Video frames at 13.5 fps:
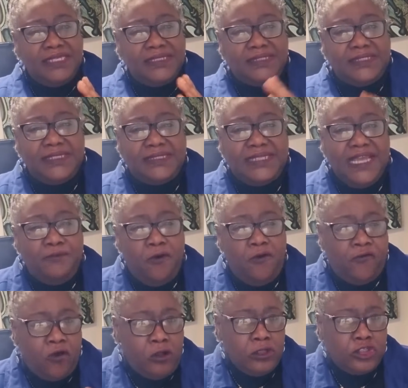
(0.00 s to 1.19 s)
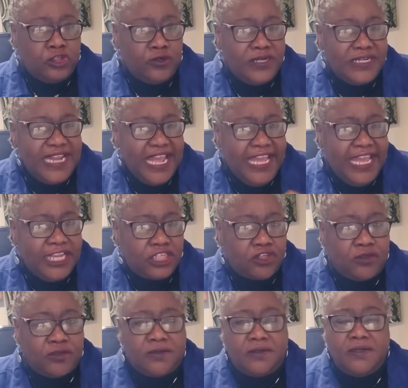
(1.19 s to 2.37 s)
This system of cultural
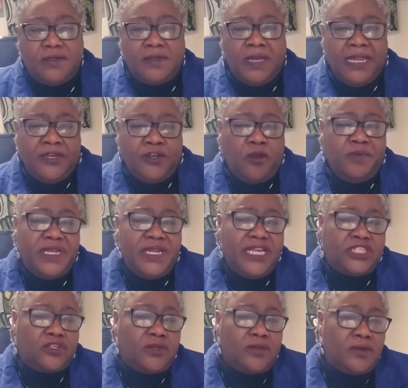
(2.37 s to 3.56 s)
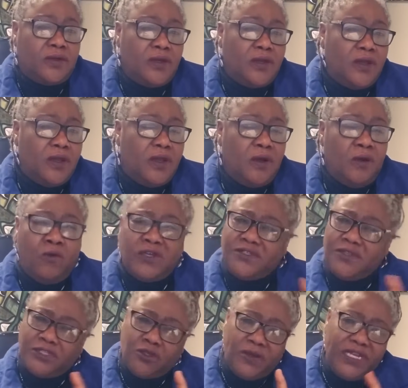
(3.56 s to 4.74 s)
negation and domination
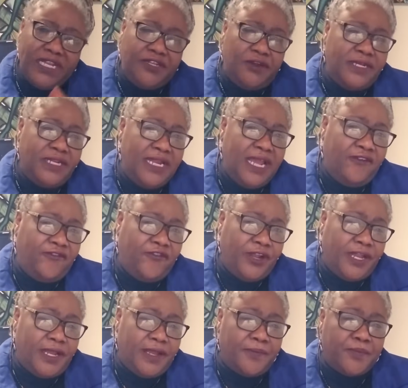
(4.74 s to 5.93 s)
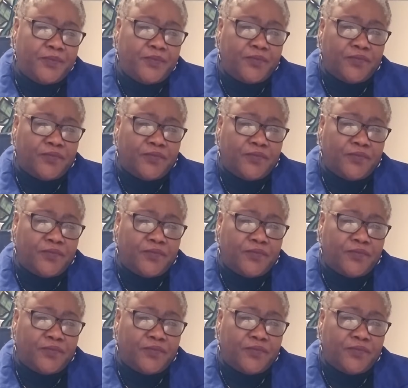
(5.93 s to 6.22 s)
was not only done in Africa.